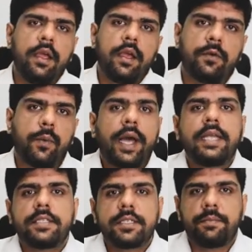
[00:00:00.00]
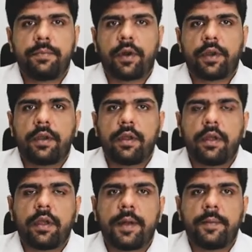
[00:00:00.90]
Why is this important?
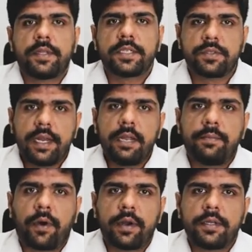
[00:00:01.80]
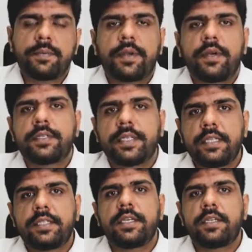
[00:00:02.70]
Uh, this is really important is because
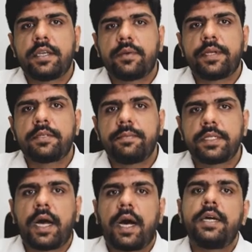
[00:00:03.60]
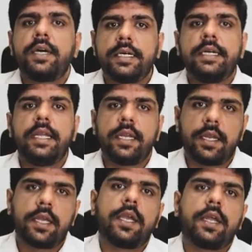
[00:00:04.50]
seed stage investments are an early
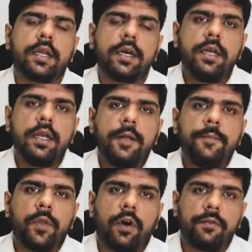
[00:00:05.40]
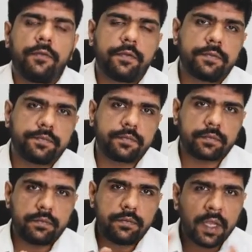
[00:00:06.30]
indicator of
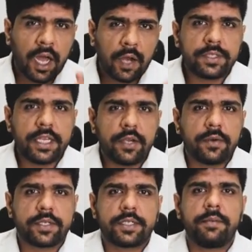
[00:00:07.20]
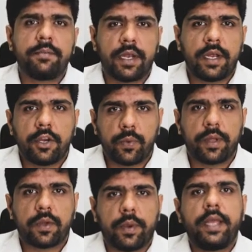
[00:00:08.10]
how is the ecosystem really
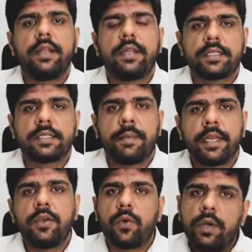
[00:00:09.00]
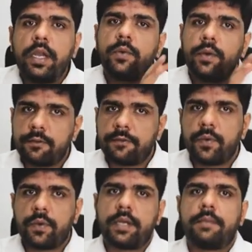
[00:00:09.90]
doing well? Is the money only going to
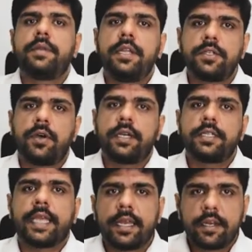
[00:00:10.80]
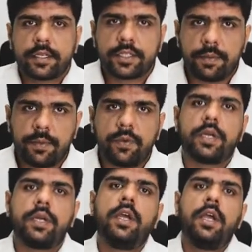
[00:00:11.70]
few companies or it getting
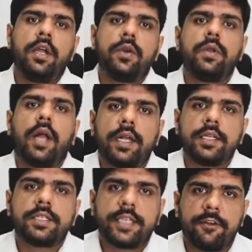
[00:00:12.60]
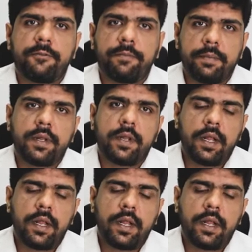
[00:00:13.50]
distributed to a larger set of people?